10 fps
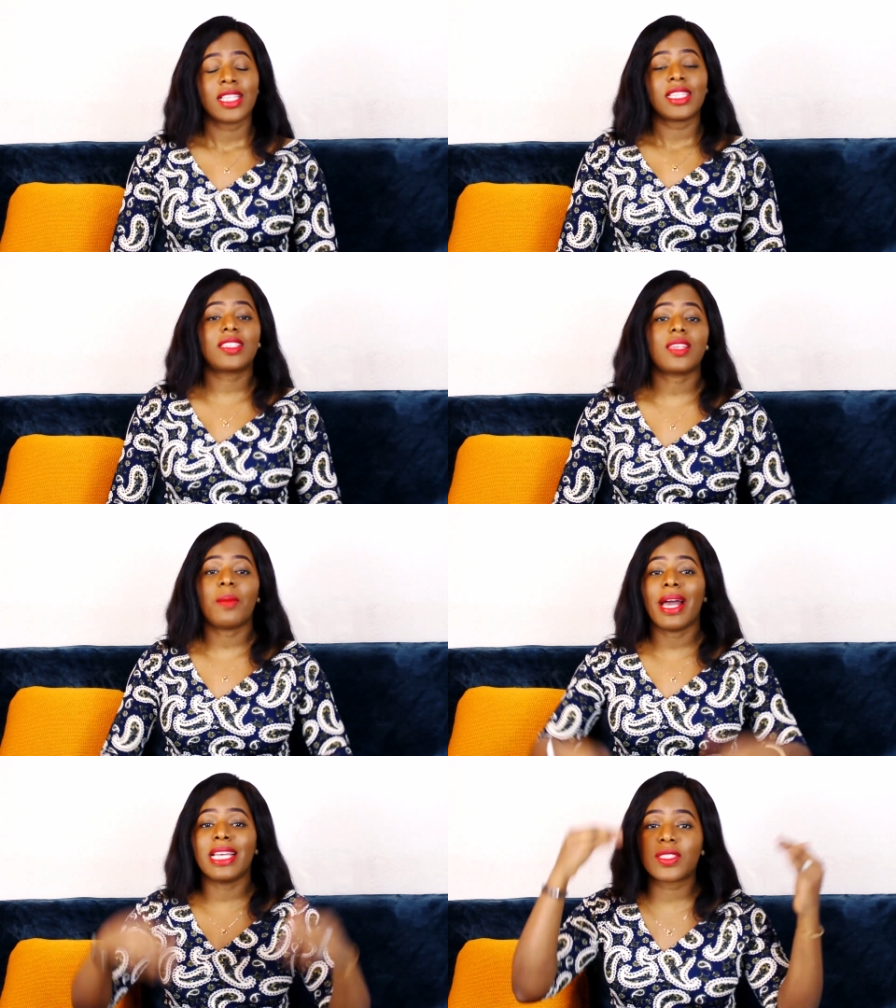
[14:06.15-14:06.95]
The
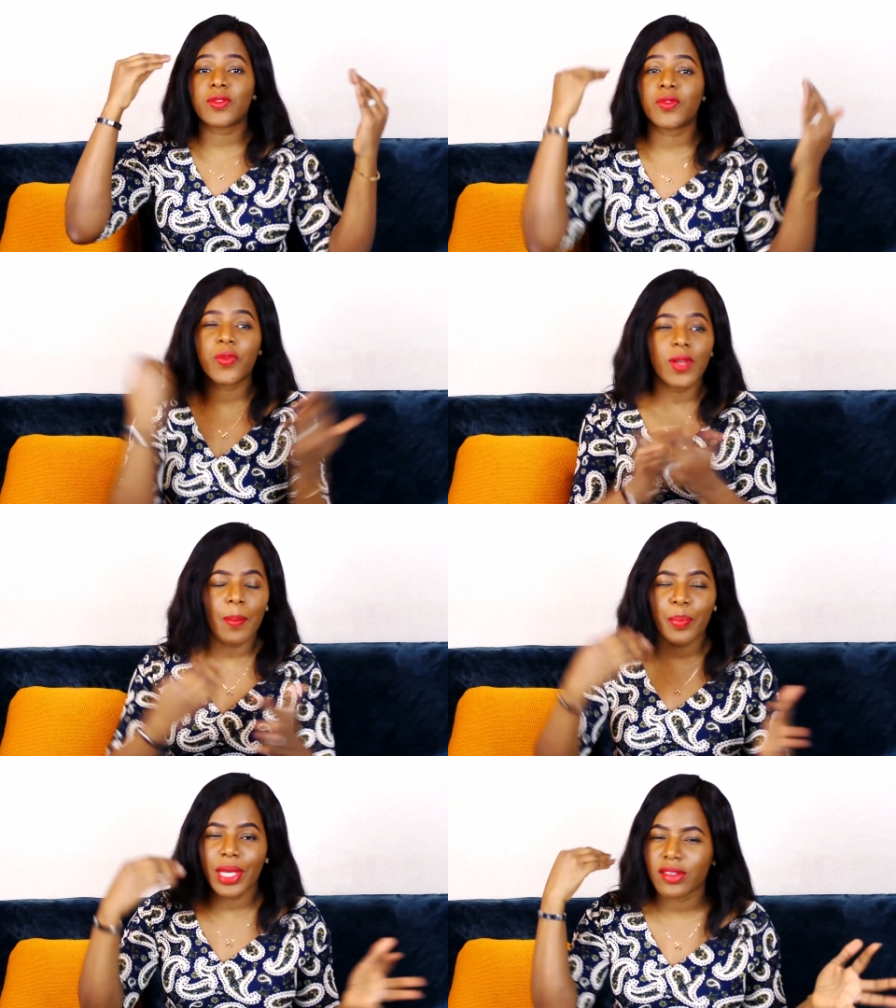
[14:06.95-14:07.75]
summer is
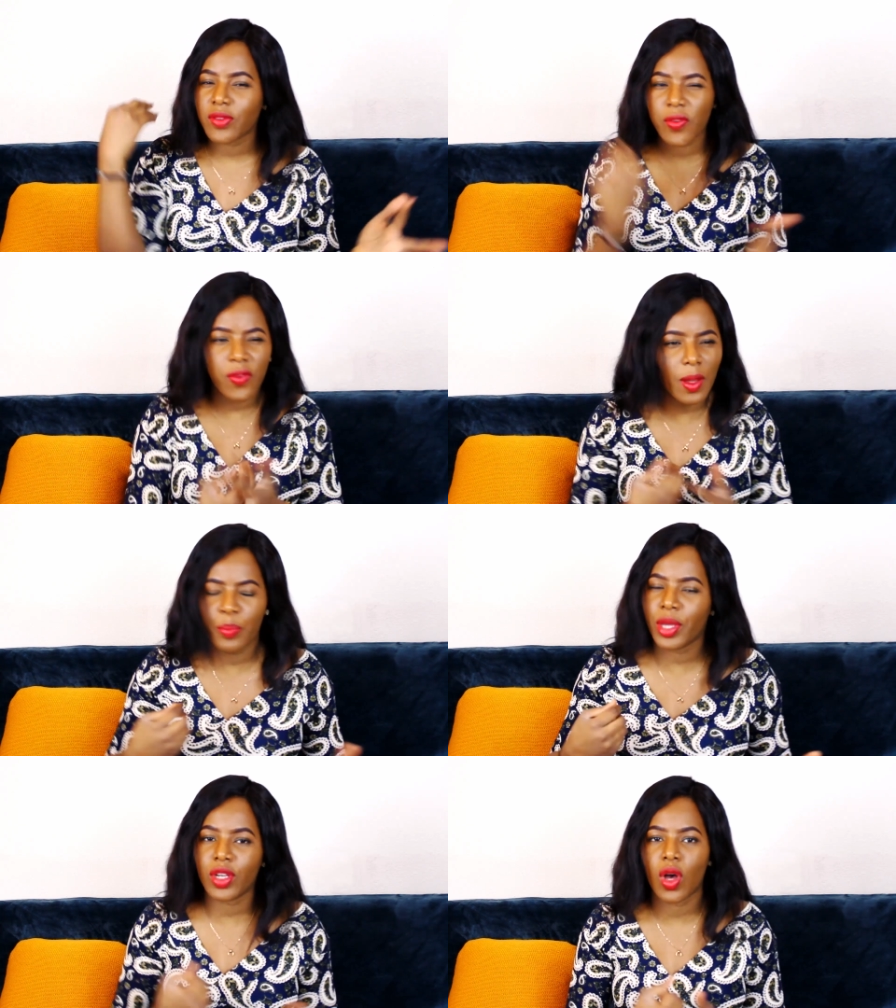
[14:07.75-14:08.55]

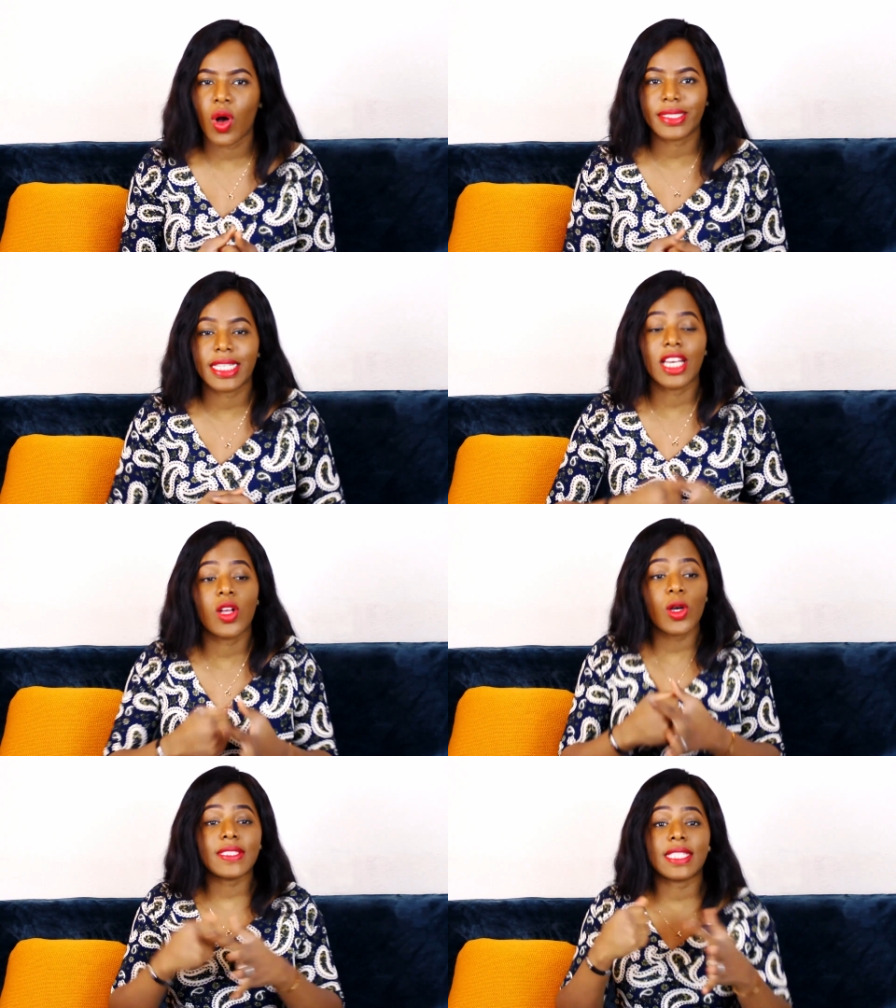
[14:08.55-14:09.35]
flipping hot. It
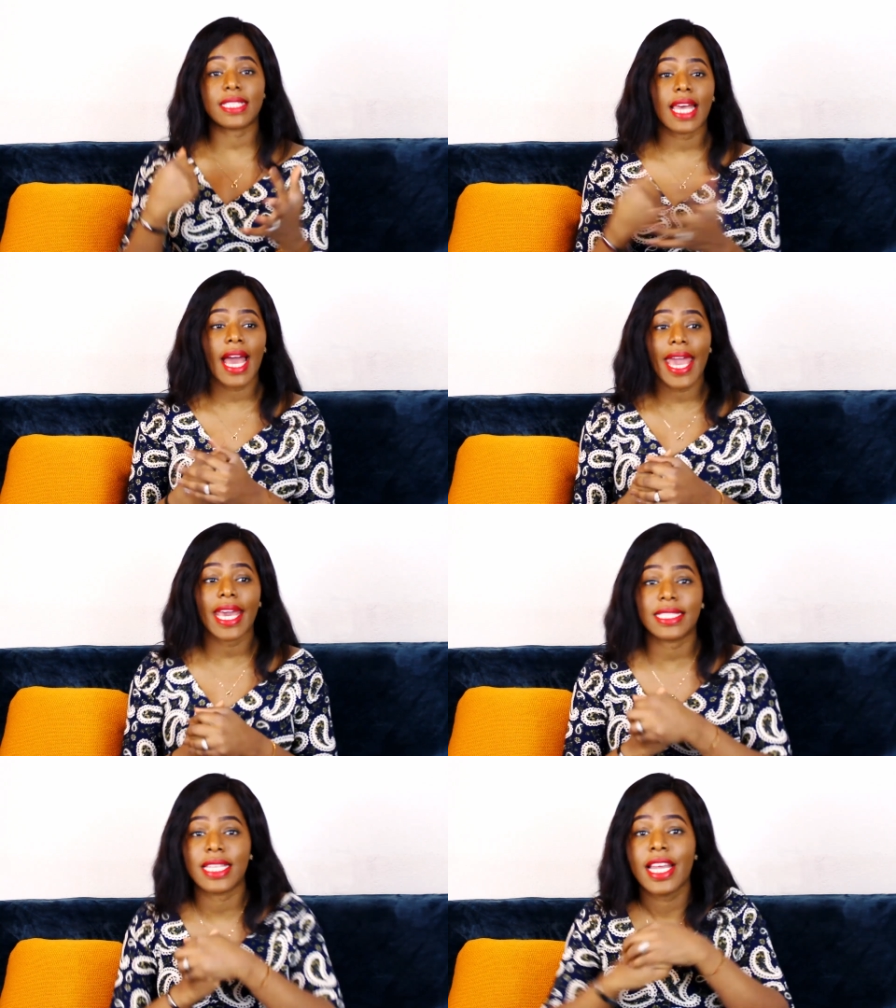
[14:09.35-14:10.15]
goes as
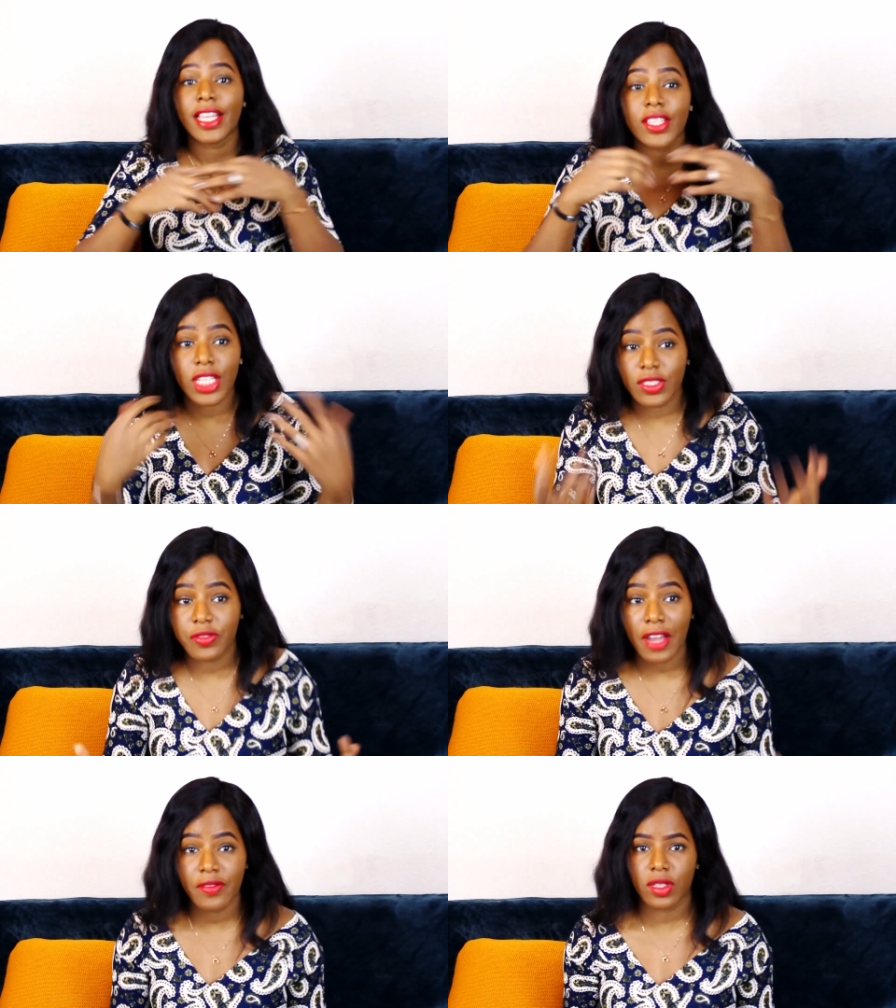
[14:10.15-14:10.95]
high as
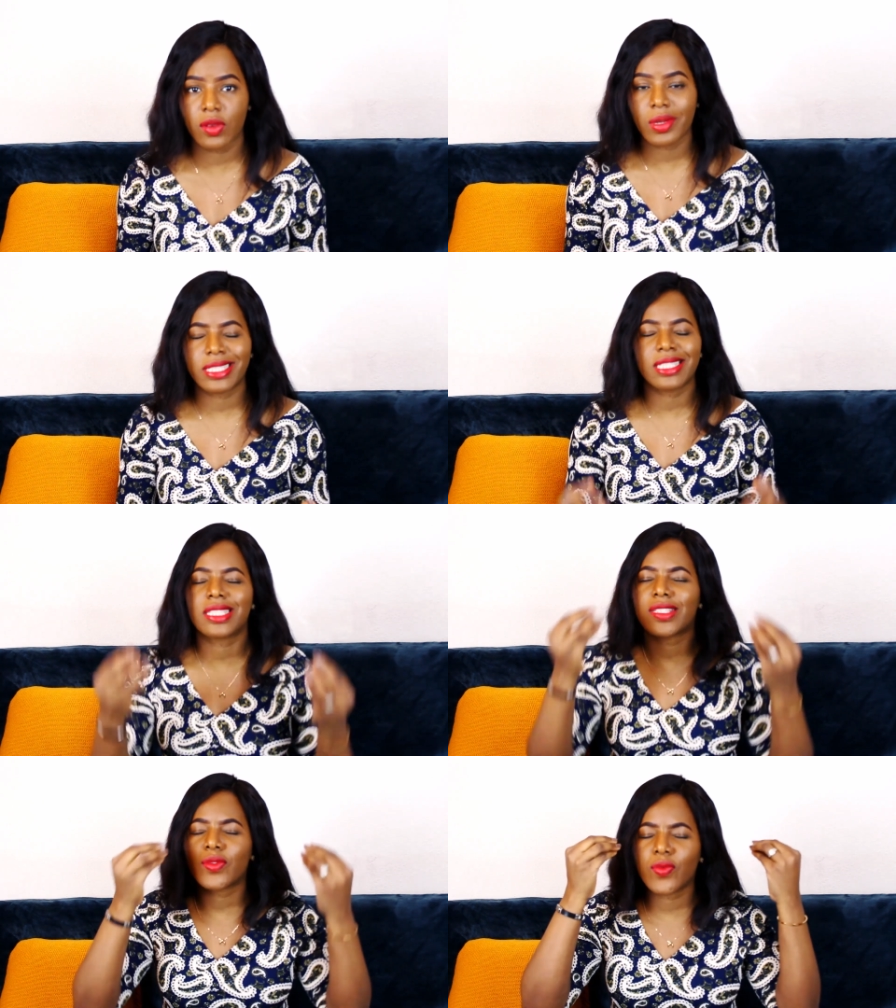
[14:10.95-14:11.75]
35 degrees.
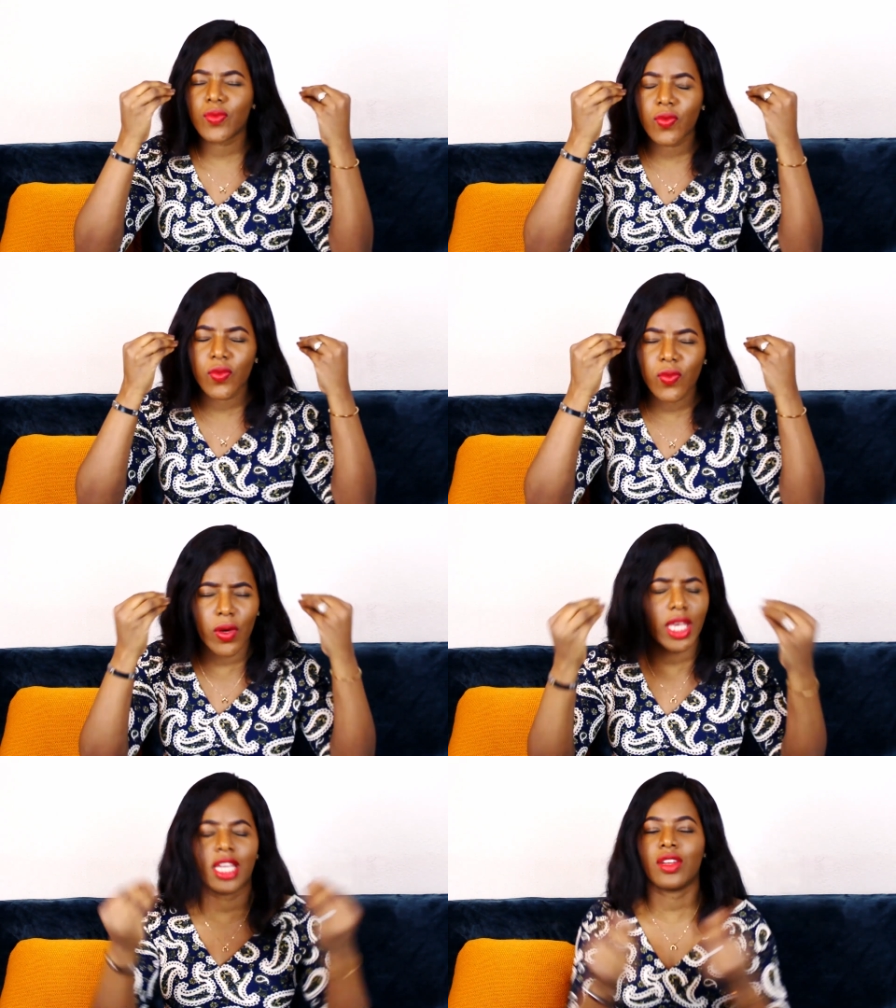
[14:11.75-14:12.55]
It's
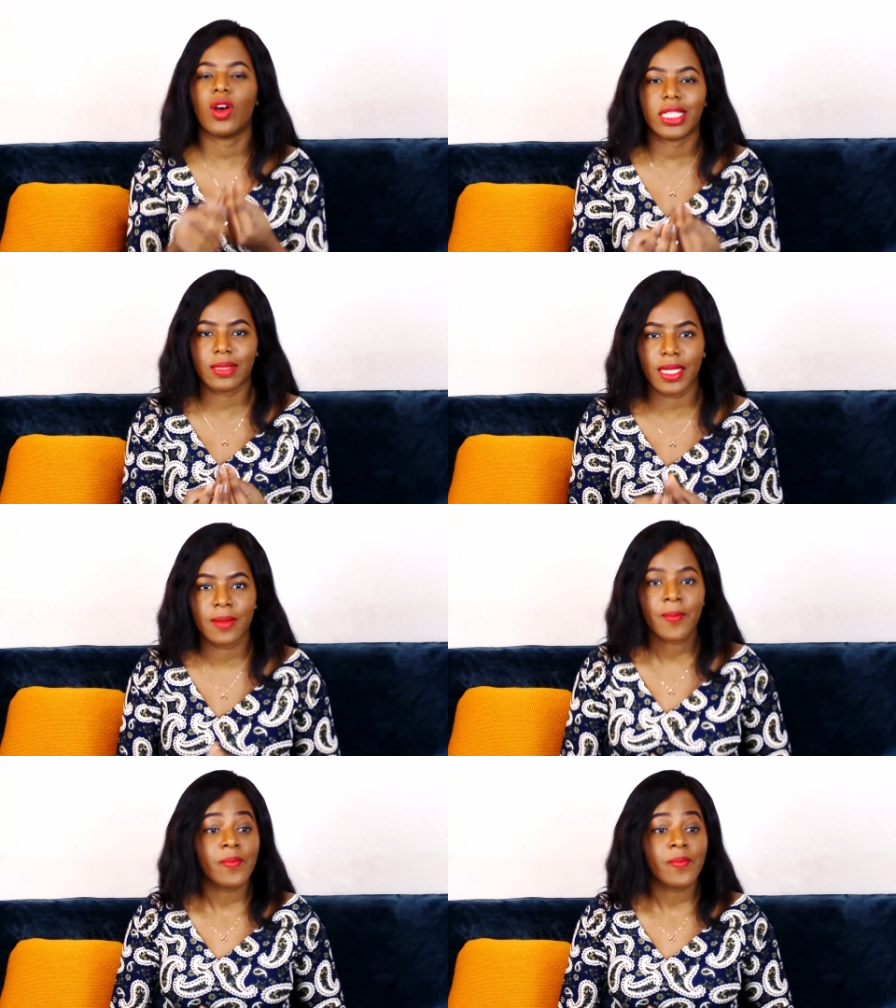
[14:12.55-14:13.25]
freaking hot, man.